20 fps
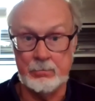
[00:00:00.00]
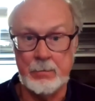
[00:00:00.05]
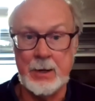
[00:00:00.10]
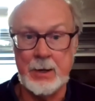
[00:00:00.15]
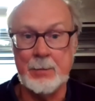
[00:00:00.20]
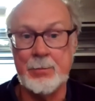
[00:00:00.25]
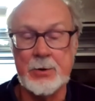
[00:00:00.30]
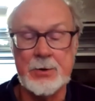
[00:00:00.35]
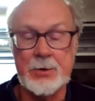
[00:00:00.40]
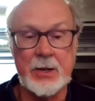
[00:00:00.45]

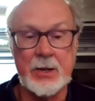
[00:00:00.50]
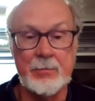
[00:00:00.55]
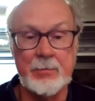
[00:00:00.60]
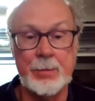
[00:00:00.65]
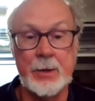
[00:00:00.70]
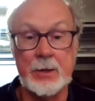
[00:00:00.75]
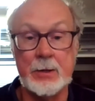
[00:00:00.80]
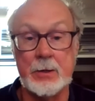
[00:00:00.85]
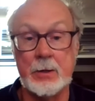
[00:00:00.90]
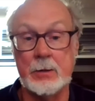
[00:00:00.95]
members
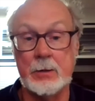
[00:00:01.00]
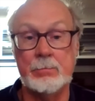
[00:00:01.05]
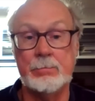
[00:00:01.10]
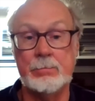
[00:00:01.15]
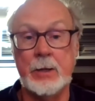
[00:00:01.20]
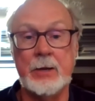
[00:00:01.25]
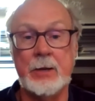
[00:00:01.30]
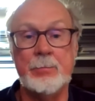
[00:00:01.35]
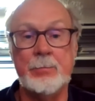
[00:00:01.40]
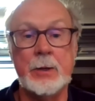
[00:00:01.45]
have been
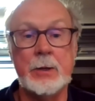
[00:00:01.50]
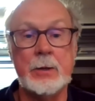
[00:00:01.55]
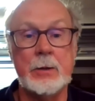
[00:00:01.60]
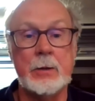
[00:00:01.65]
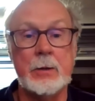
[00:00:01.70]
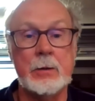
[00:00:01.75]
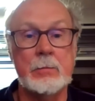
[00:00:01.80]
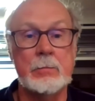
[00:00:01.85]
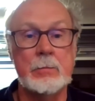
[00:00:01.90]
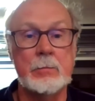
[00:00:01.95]

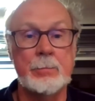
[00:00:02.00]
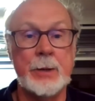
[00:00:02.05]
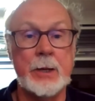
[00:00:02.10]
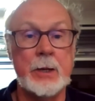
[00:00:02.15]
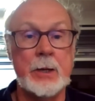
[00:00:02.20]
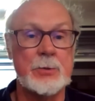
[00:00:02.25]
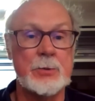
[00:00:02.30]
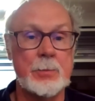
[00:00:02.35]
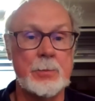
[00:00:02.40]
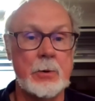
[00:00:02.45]
to
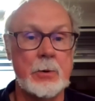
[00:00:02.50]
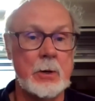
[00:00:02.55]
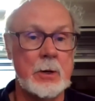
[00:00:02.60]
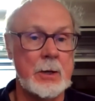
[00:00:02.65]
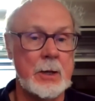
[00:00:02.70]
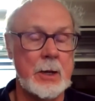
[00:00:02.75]
Petersburg,